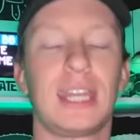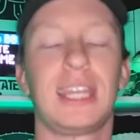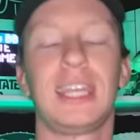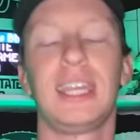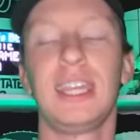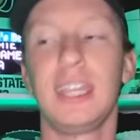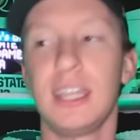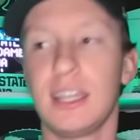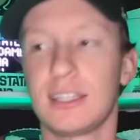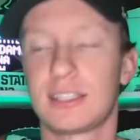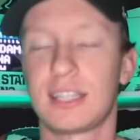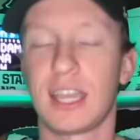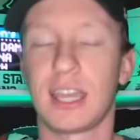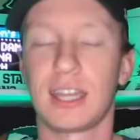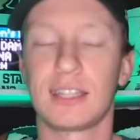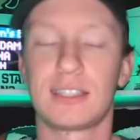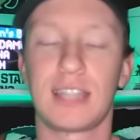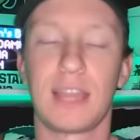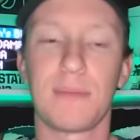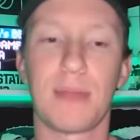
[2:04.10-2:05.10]
he is taking
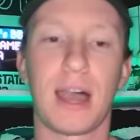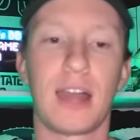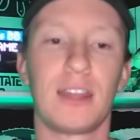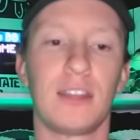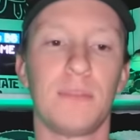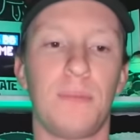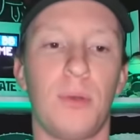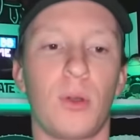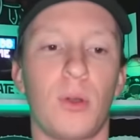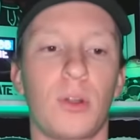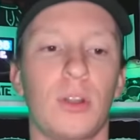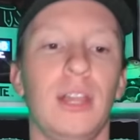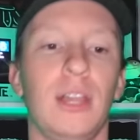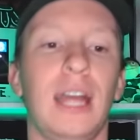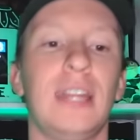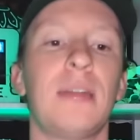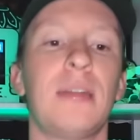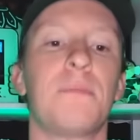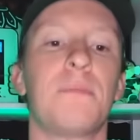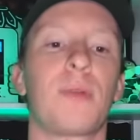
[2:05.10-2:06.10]
his name out of the portal,
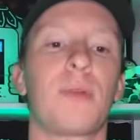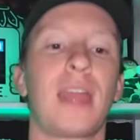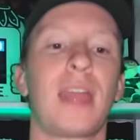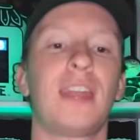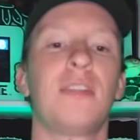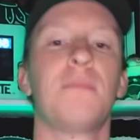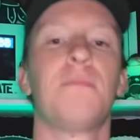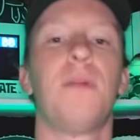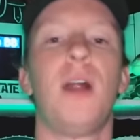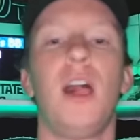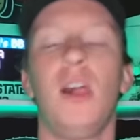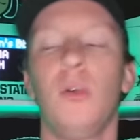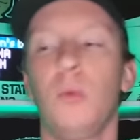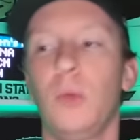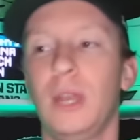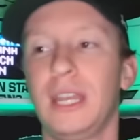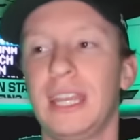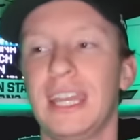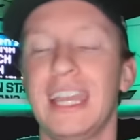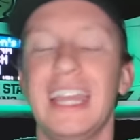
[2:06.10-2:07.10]
and then Brandon
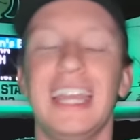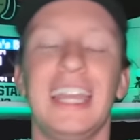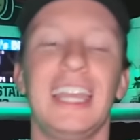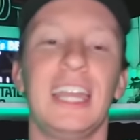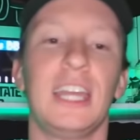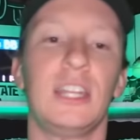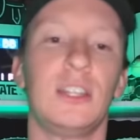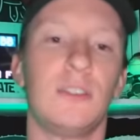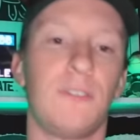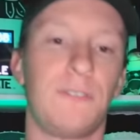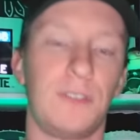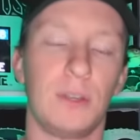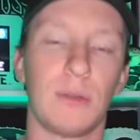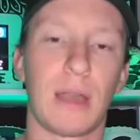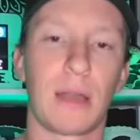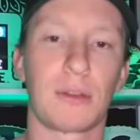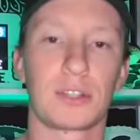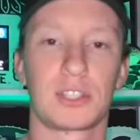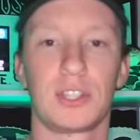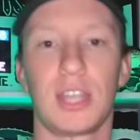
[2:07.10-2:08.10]
Baldwin, a few
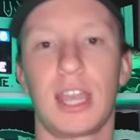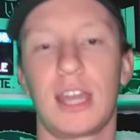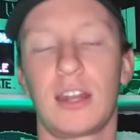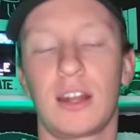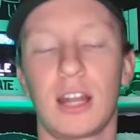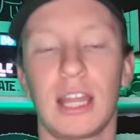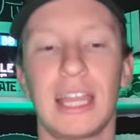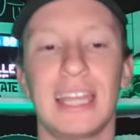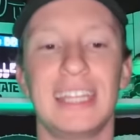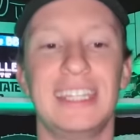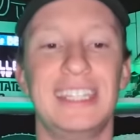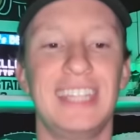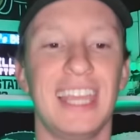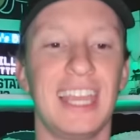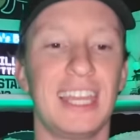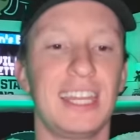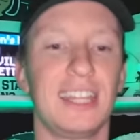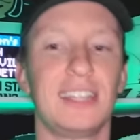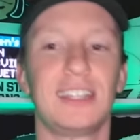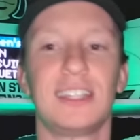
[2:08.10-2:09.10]
hours later,
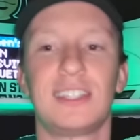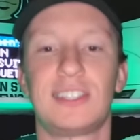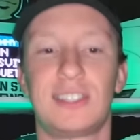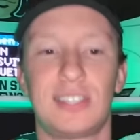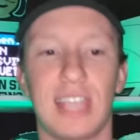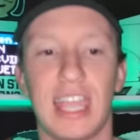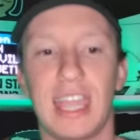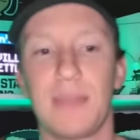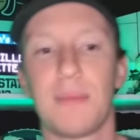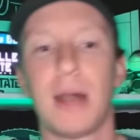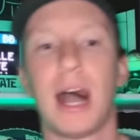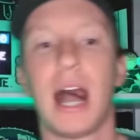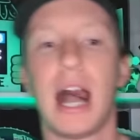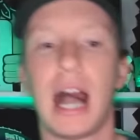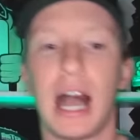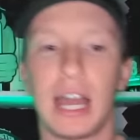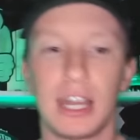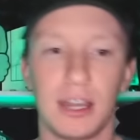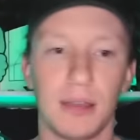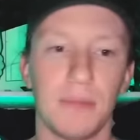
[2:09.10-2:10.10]
did the same
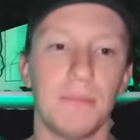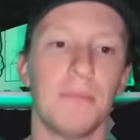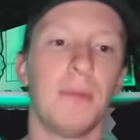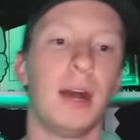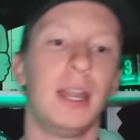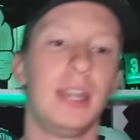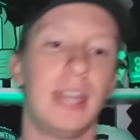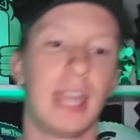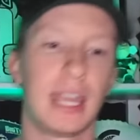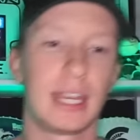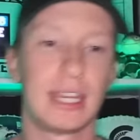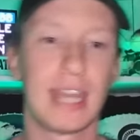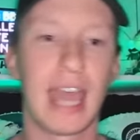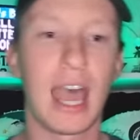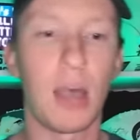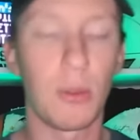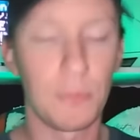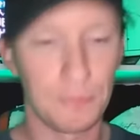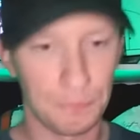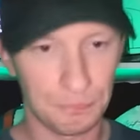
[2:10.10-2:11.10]
on Monday.
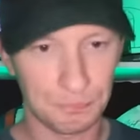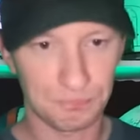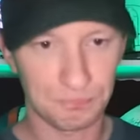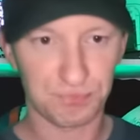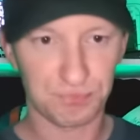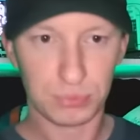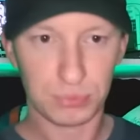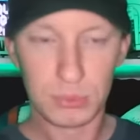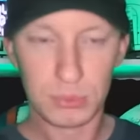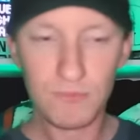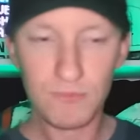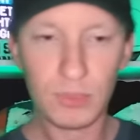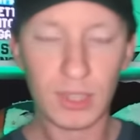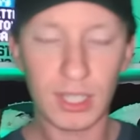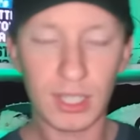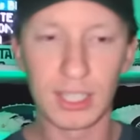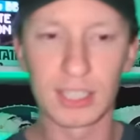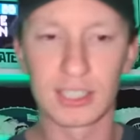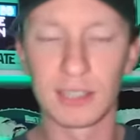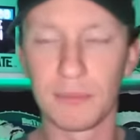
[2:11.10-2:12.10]
Now
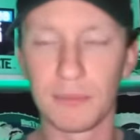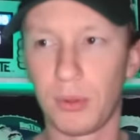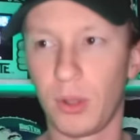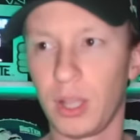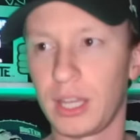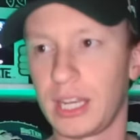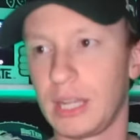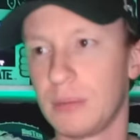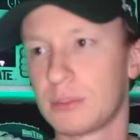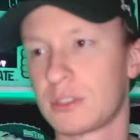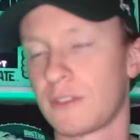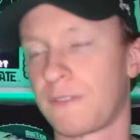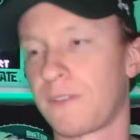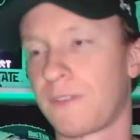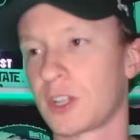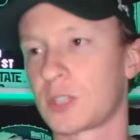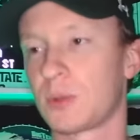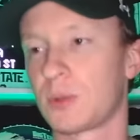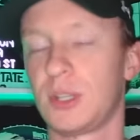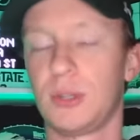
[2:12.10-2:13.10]
Ethan Boyd, he was the
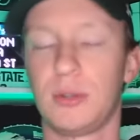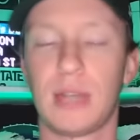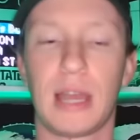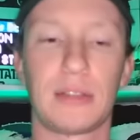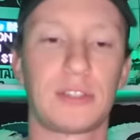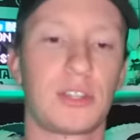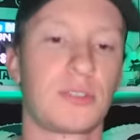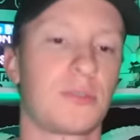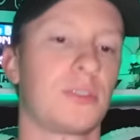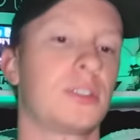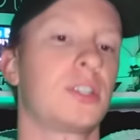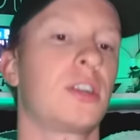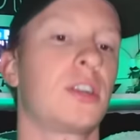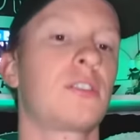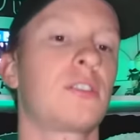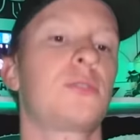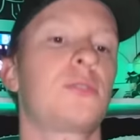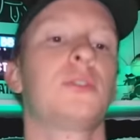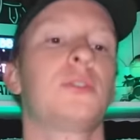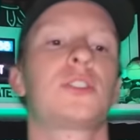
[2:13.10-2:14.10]
first one to announce his return,
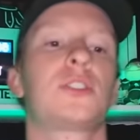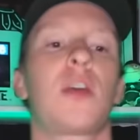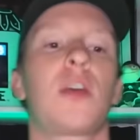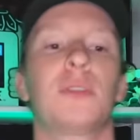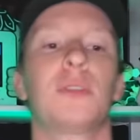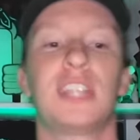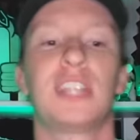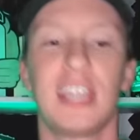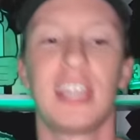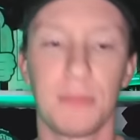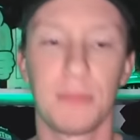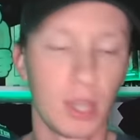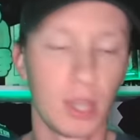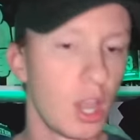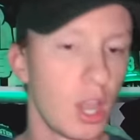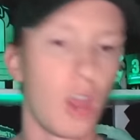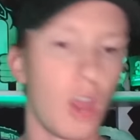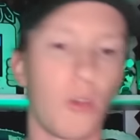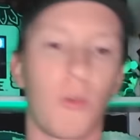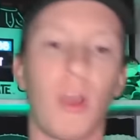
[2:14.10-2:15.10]
so we'll start with him.
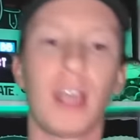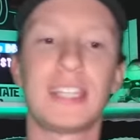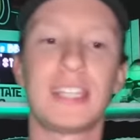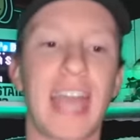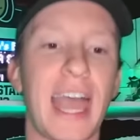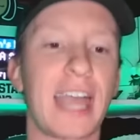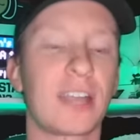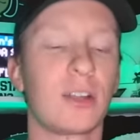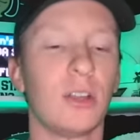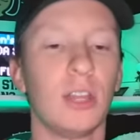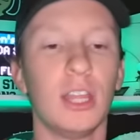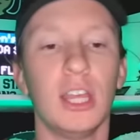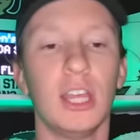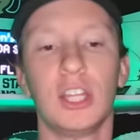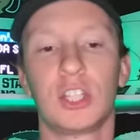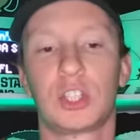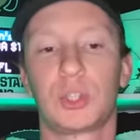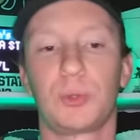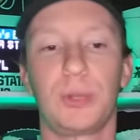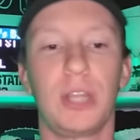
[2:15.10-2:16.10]
Right tackle,
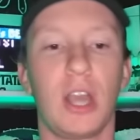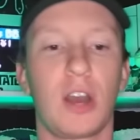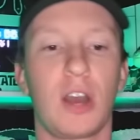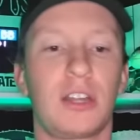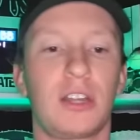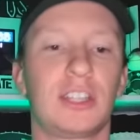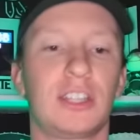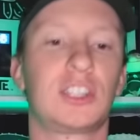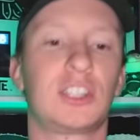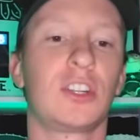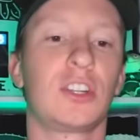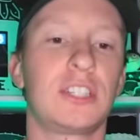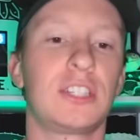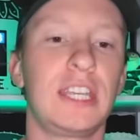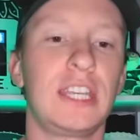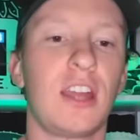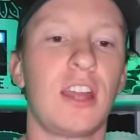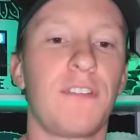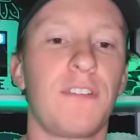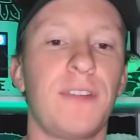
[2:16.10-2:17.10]

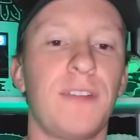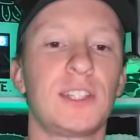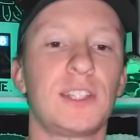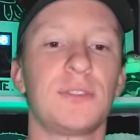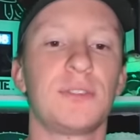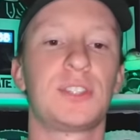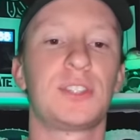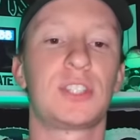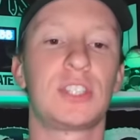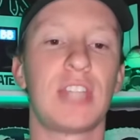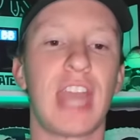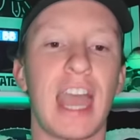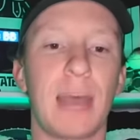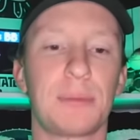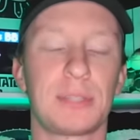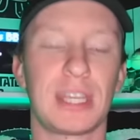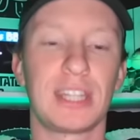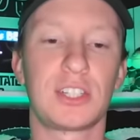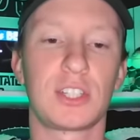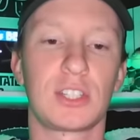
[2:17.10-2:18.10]
313 offensive
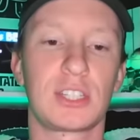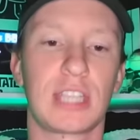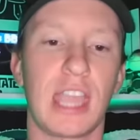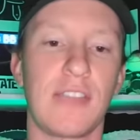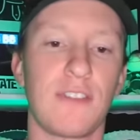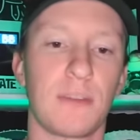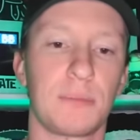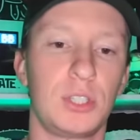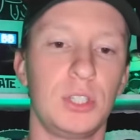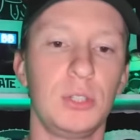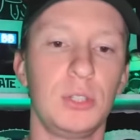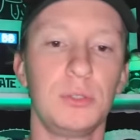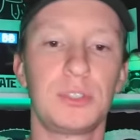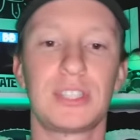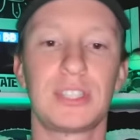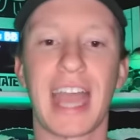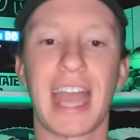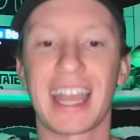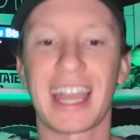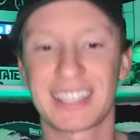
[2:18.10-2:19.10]
snaps, and just gave up two
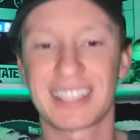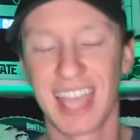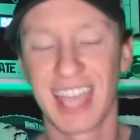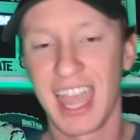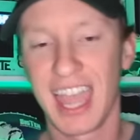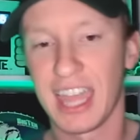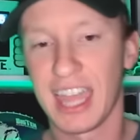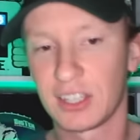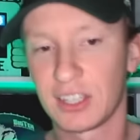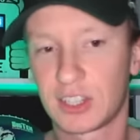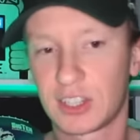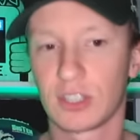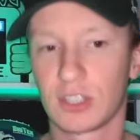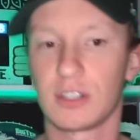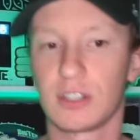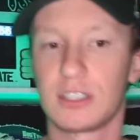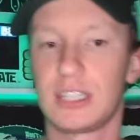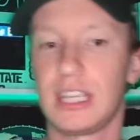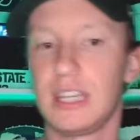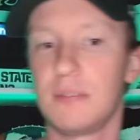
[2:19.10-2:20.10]
sacks and
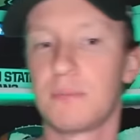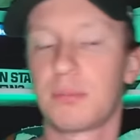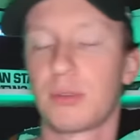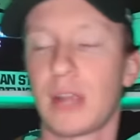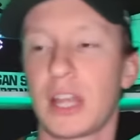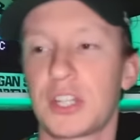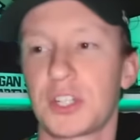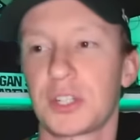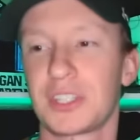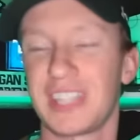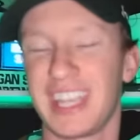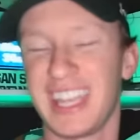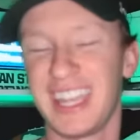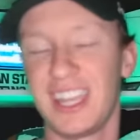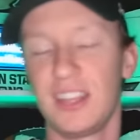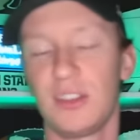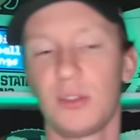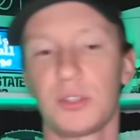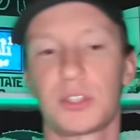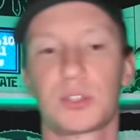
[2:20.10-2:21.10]
13 pressures
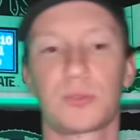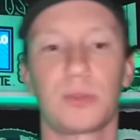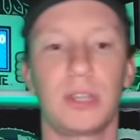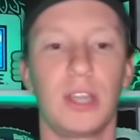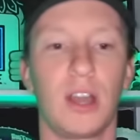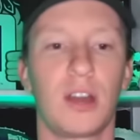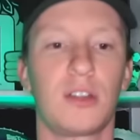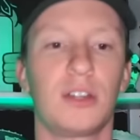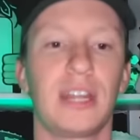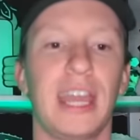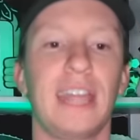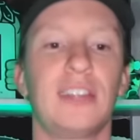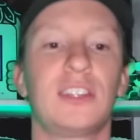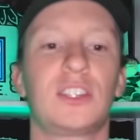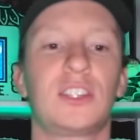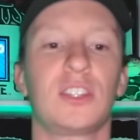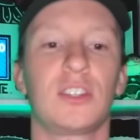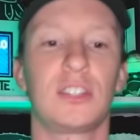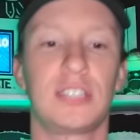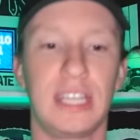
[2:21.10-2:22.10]
in those
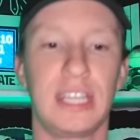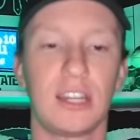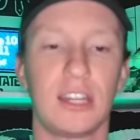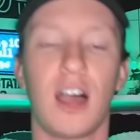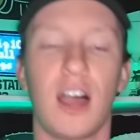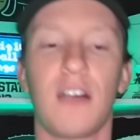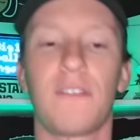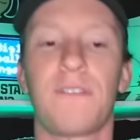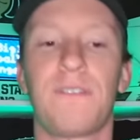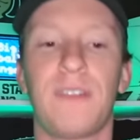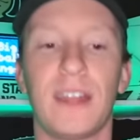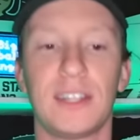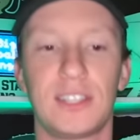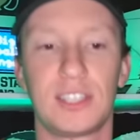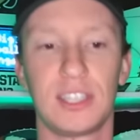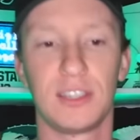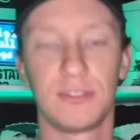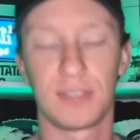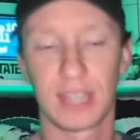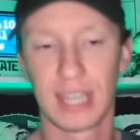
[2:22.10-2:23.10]
313
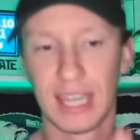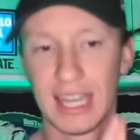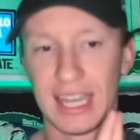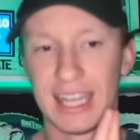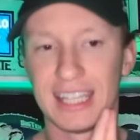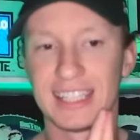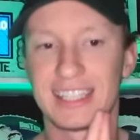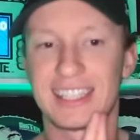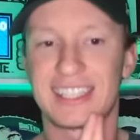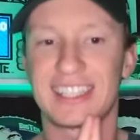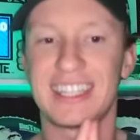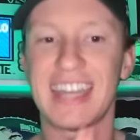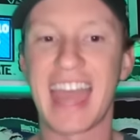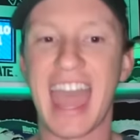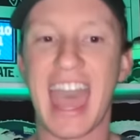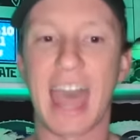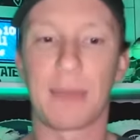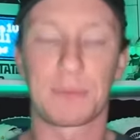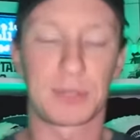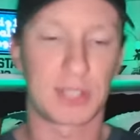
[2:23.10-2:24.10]
offensive
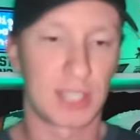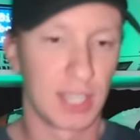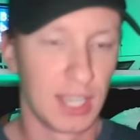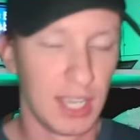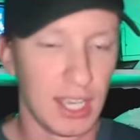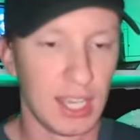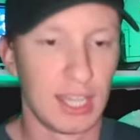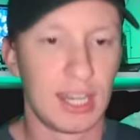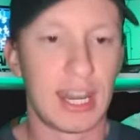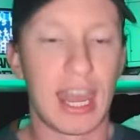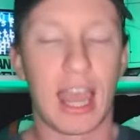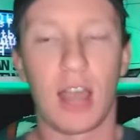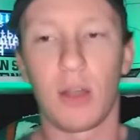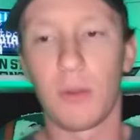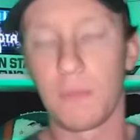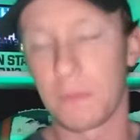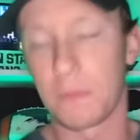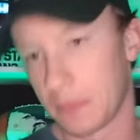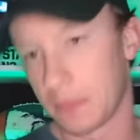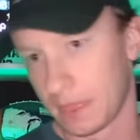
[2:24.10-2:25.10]
snaps.
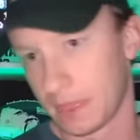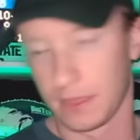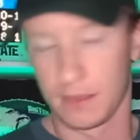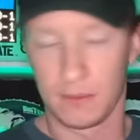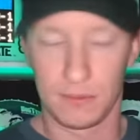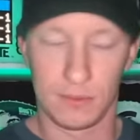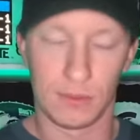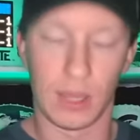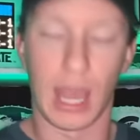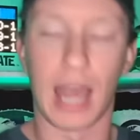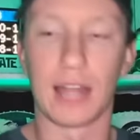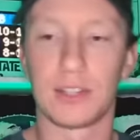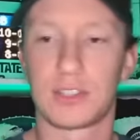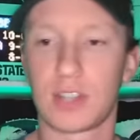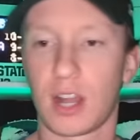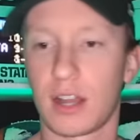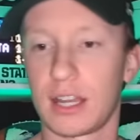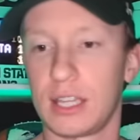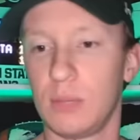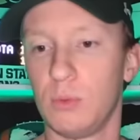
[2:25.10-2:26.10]
Now, odds
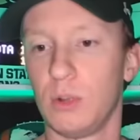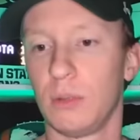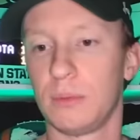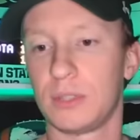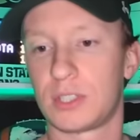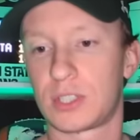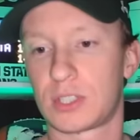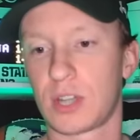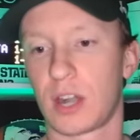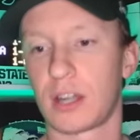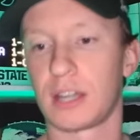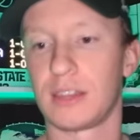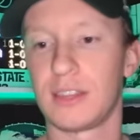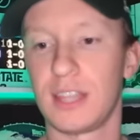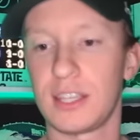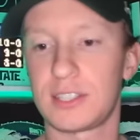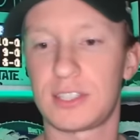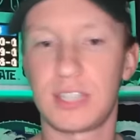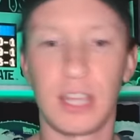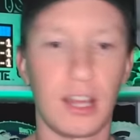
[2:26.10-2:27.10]
are he will be starting
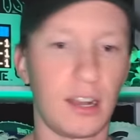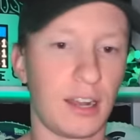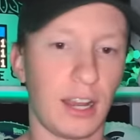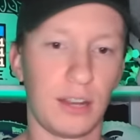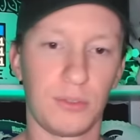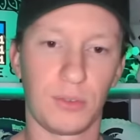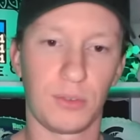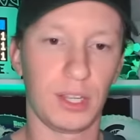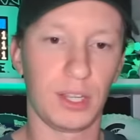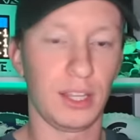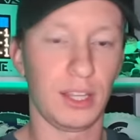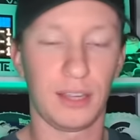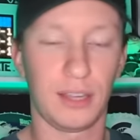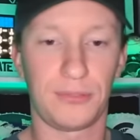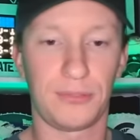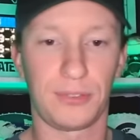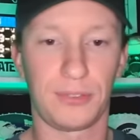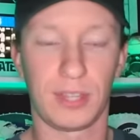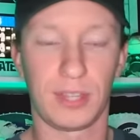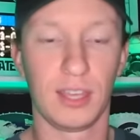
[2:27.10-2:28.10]
this year. And really, if